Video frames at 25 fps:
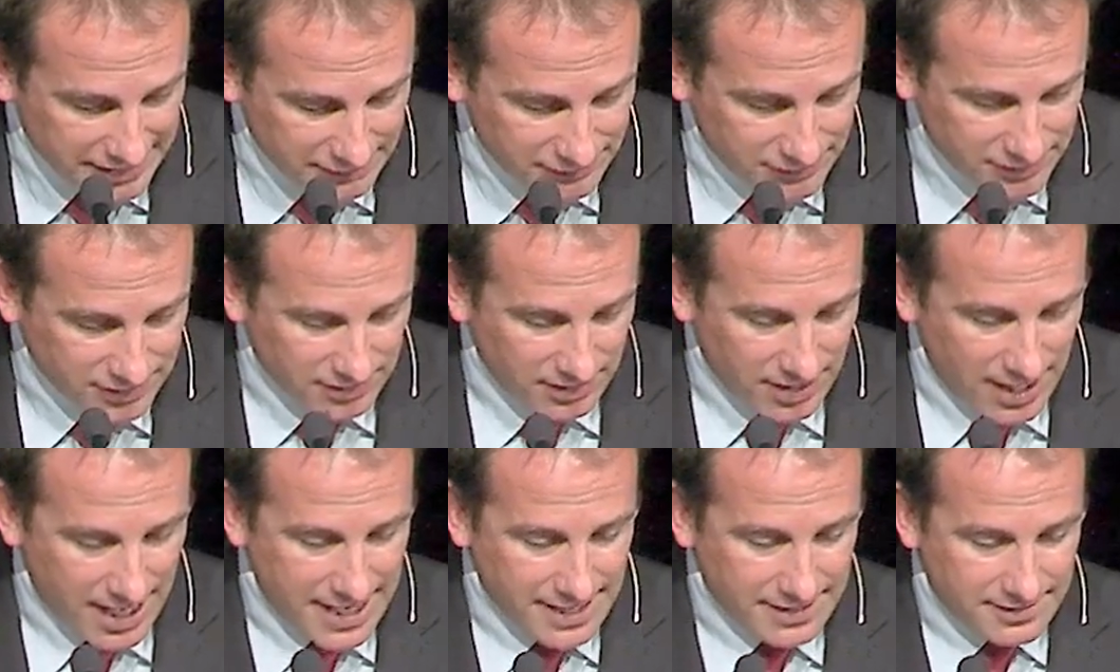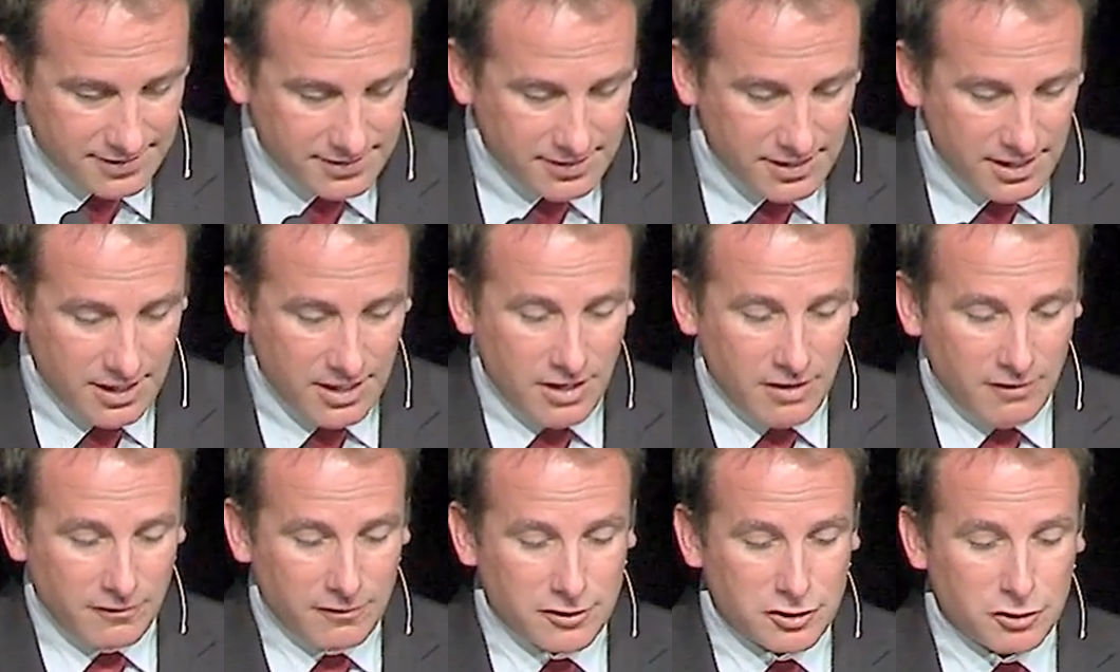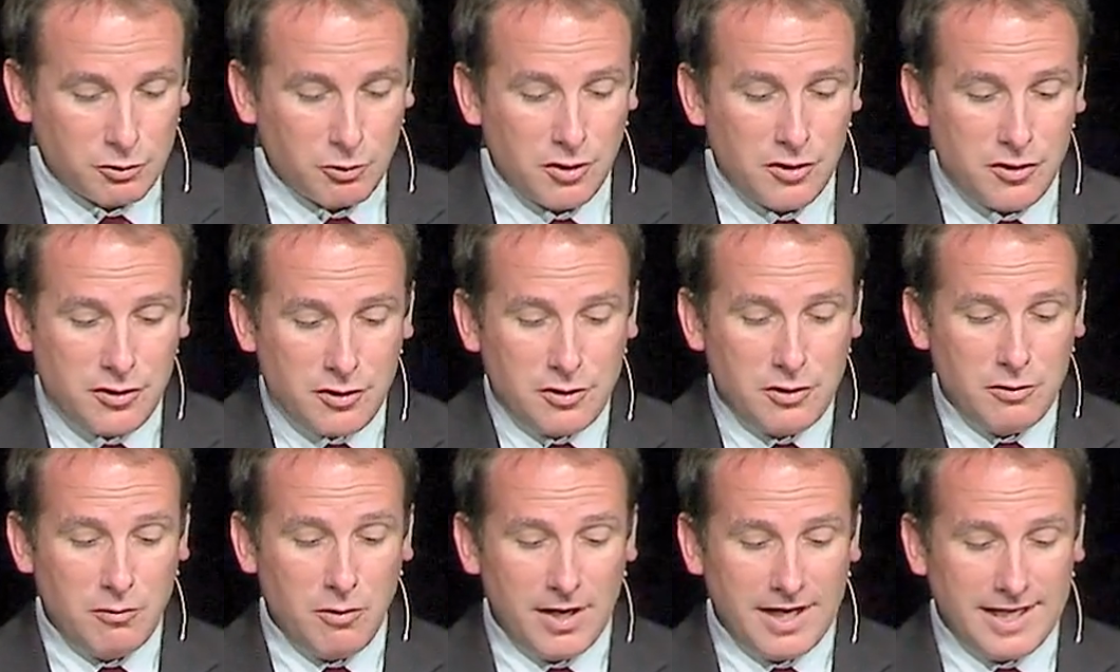gives light. Verse
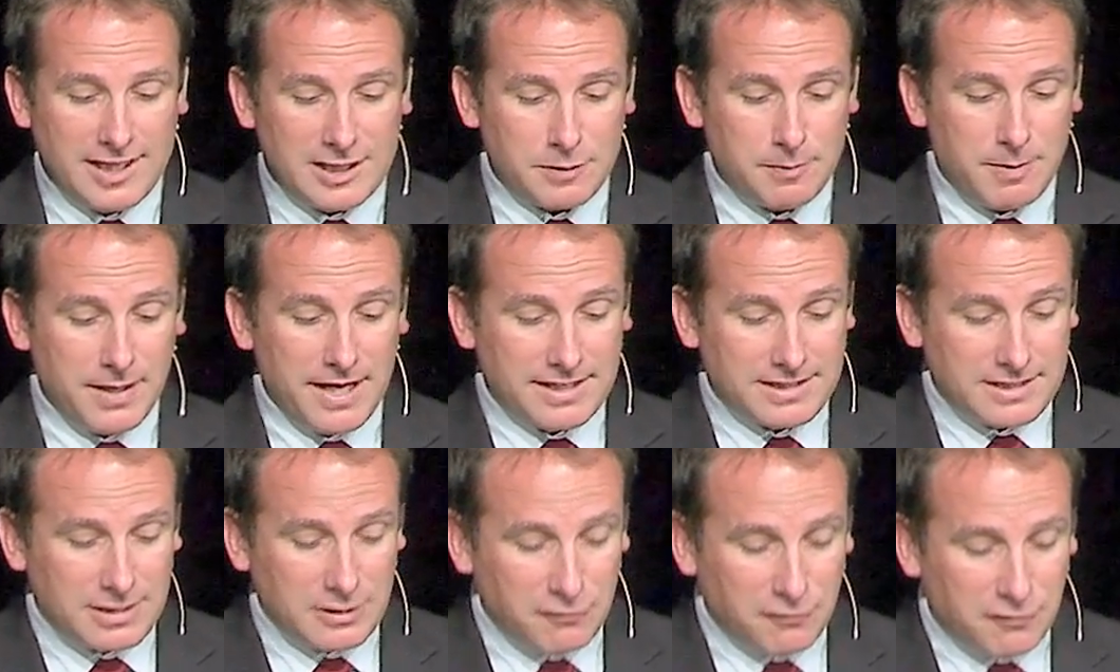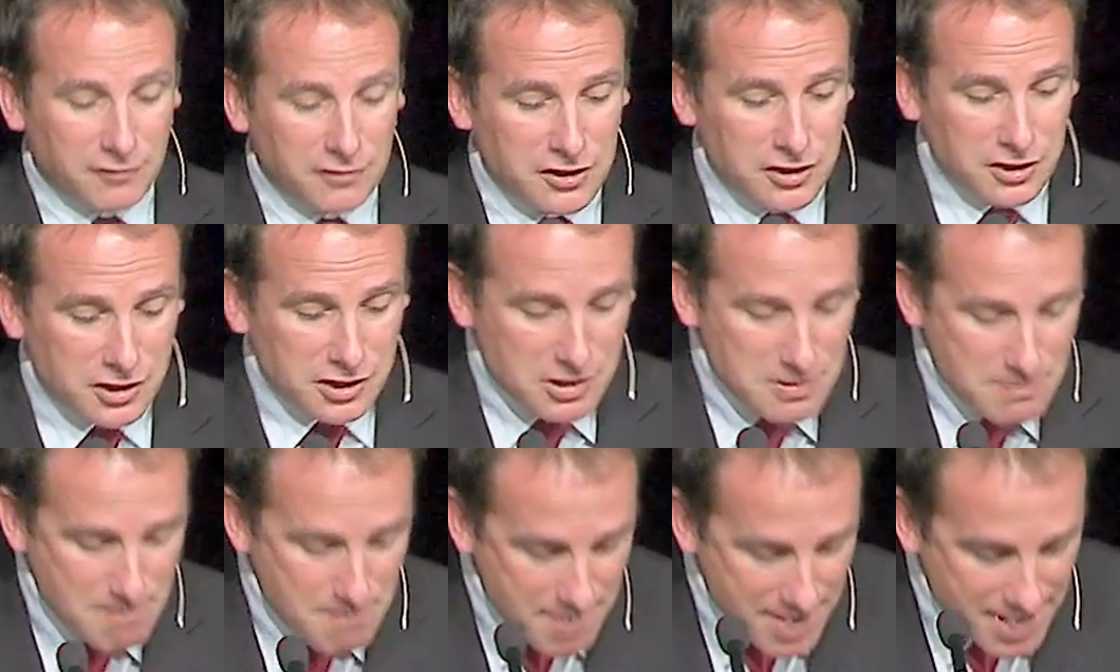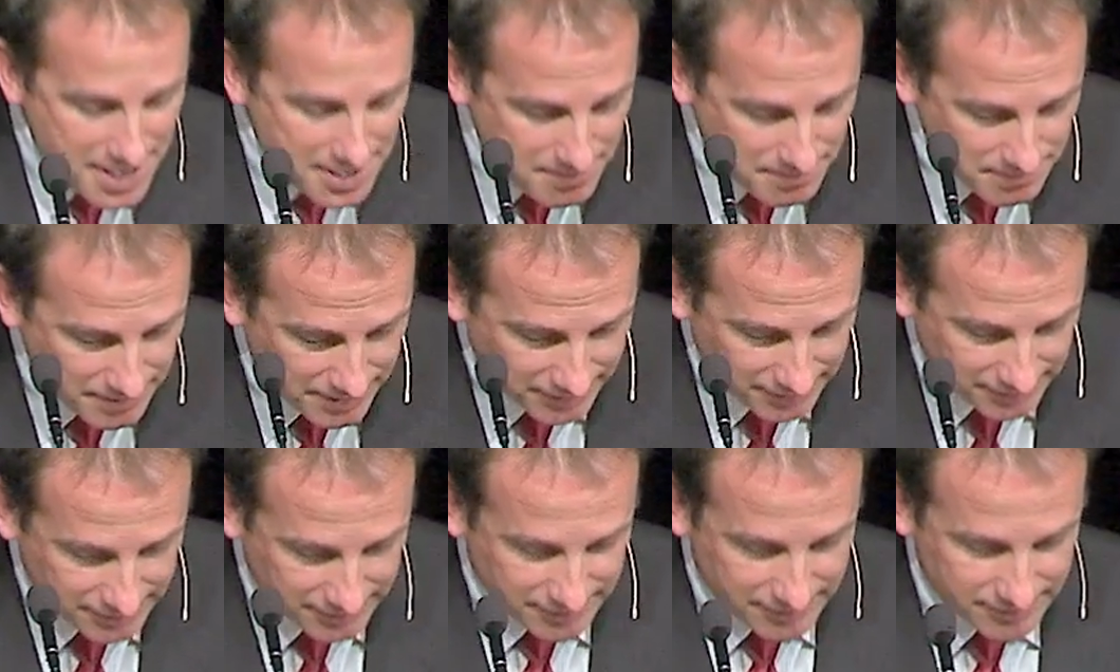131, he's panting for your
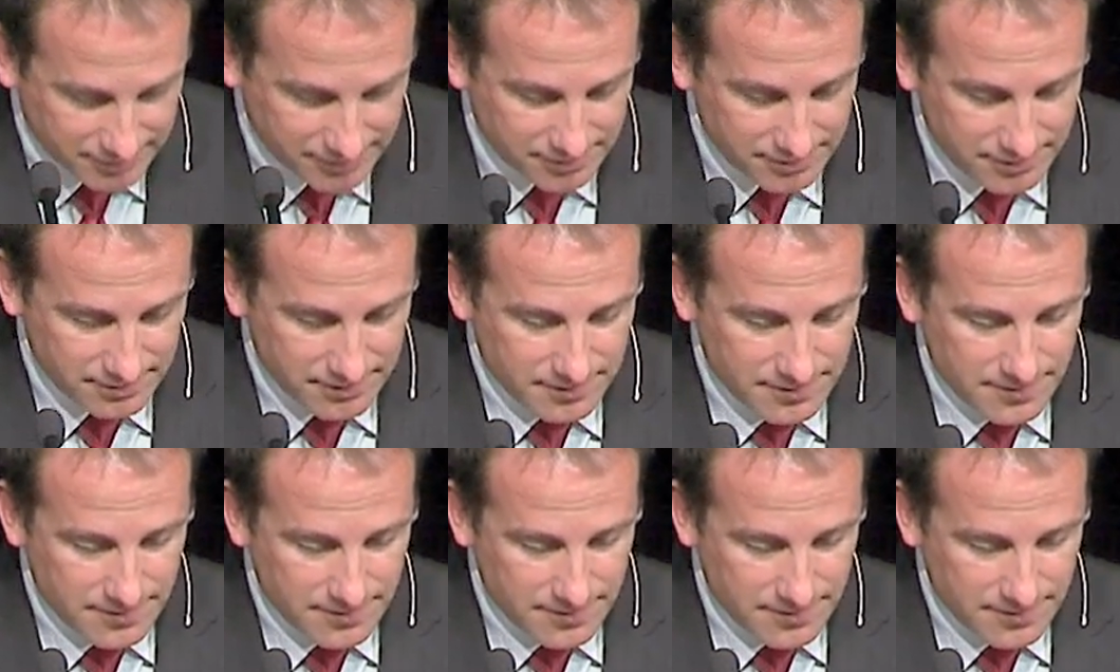commandments.